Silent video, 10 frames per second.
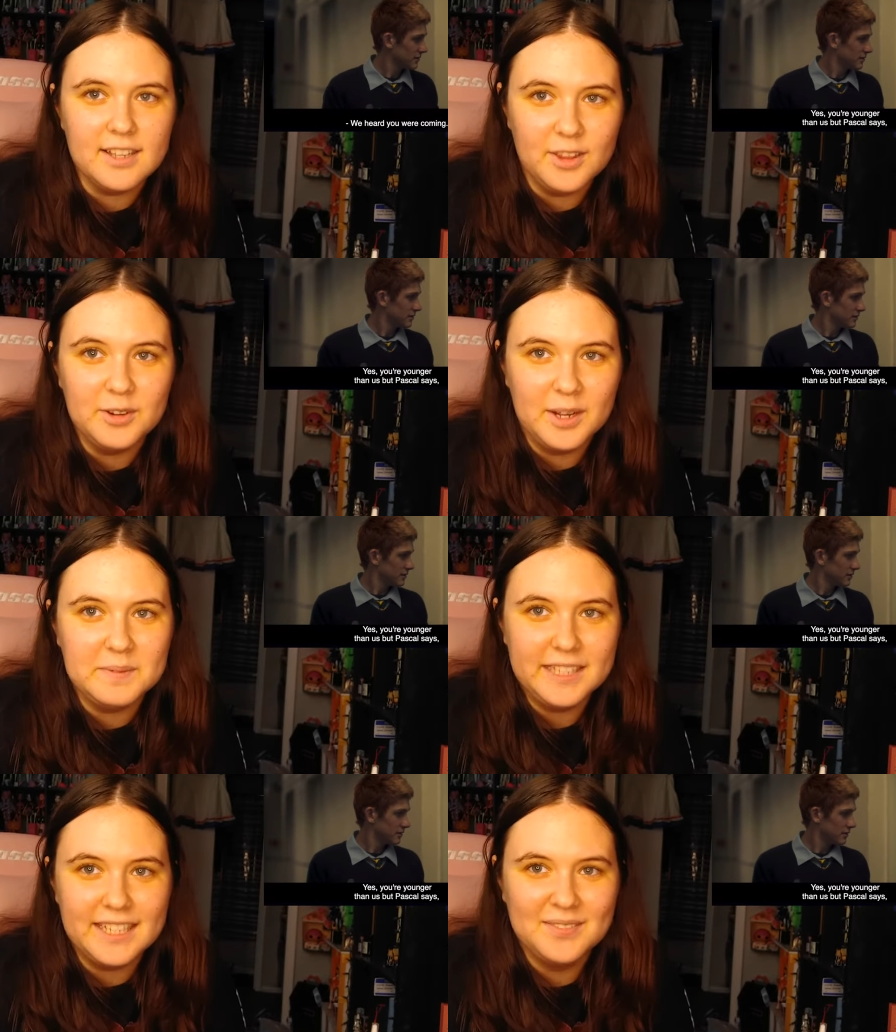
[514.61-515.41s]
Speaker 1: on the
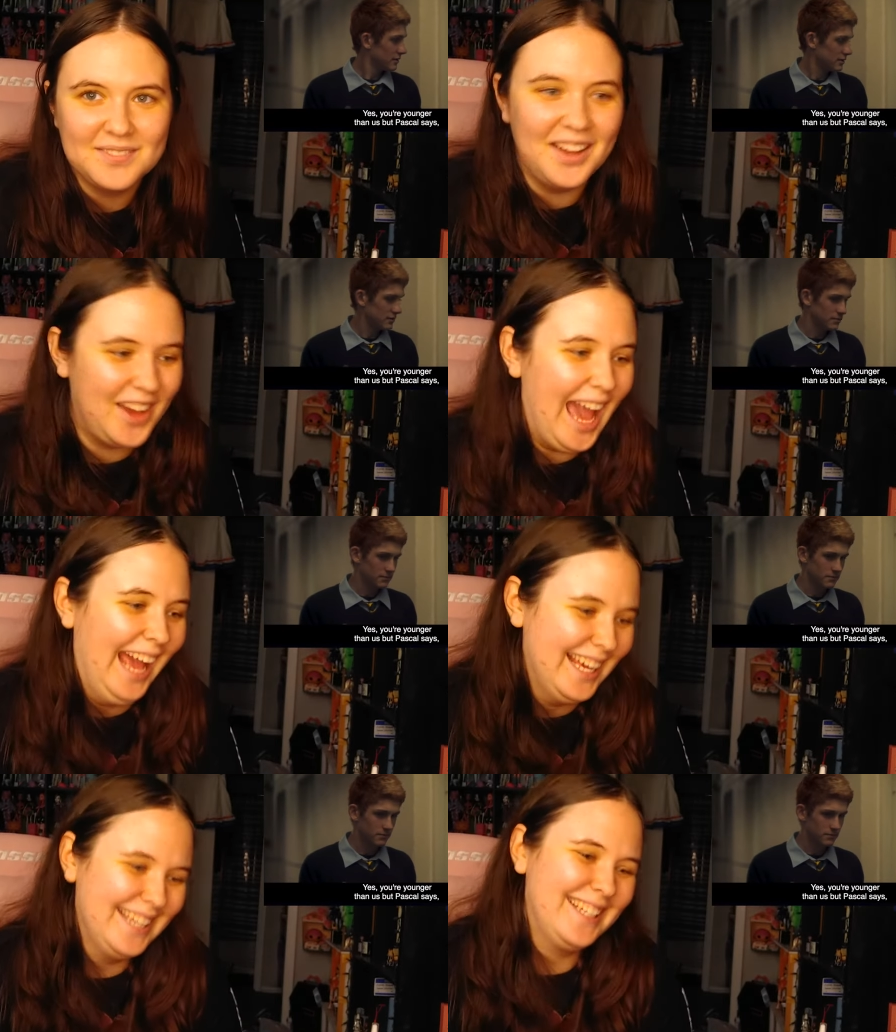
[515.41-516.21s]
rugby team. Okay.
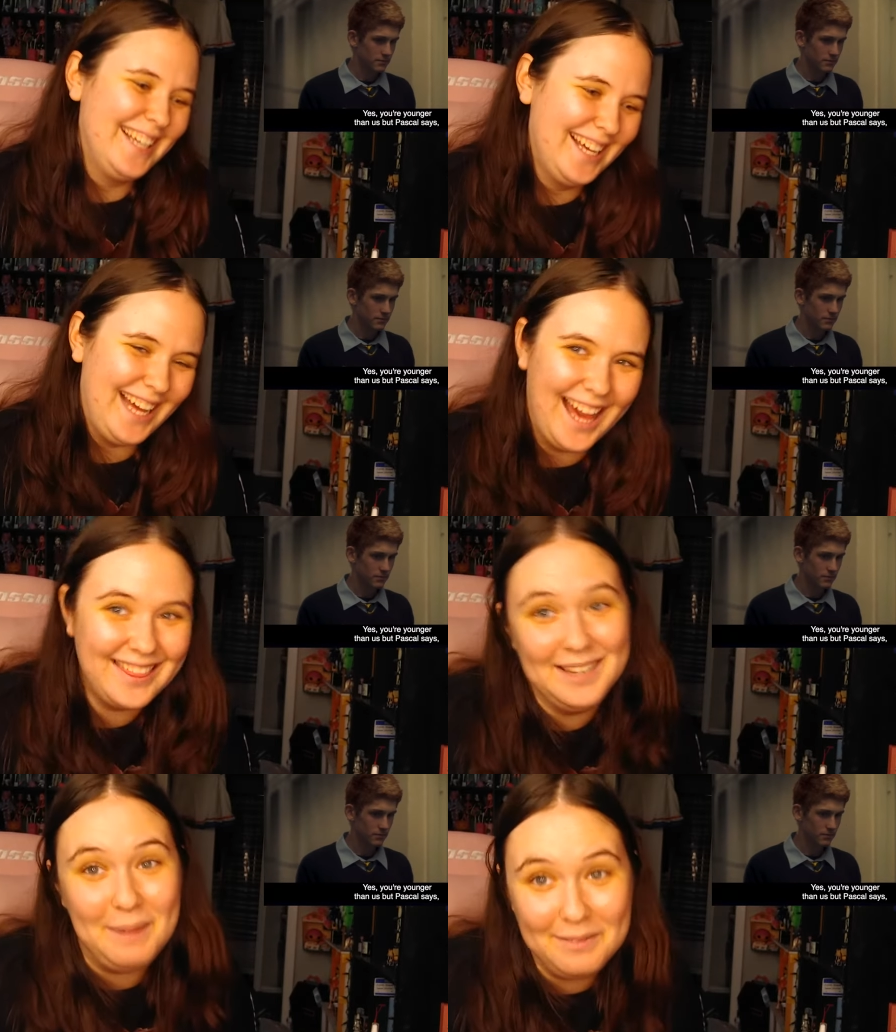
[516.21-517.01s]
I
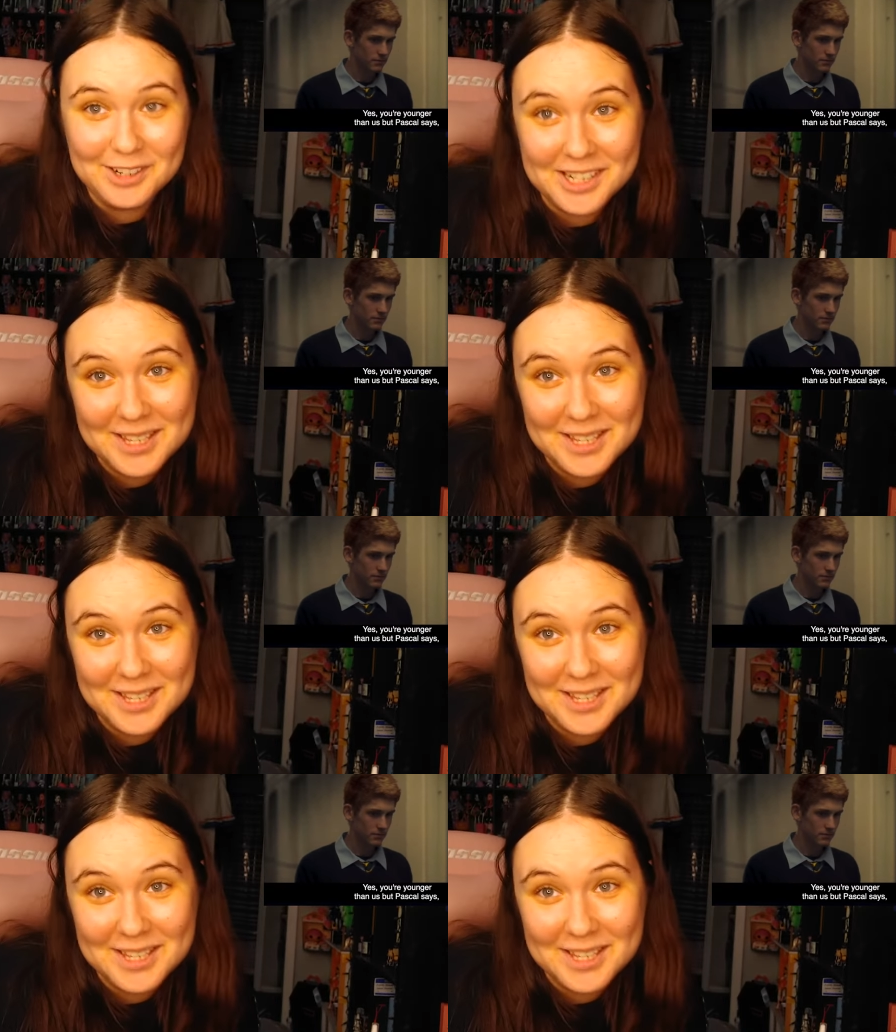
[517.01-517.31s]
think my version